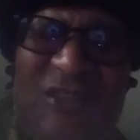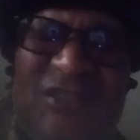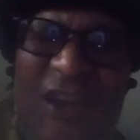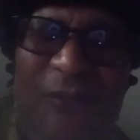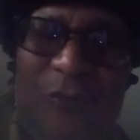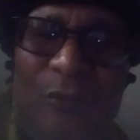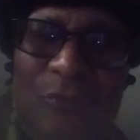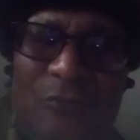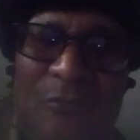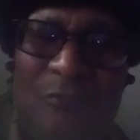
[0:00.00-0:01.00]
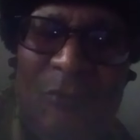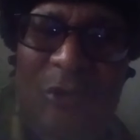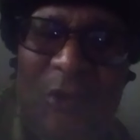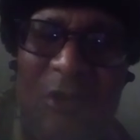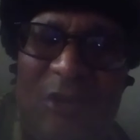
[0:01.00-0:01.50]
the devil.
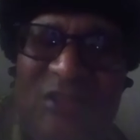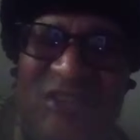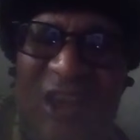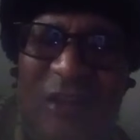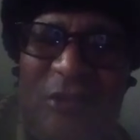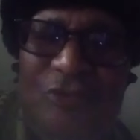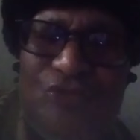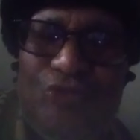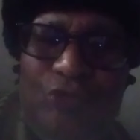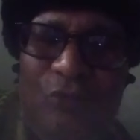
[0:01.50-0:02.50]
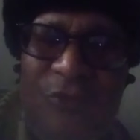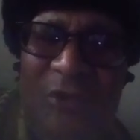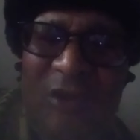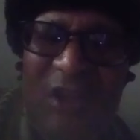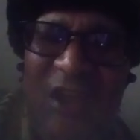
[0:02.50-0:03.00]
Tell the truth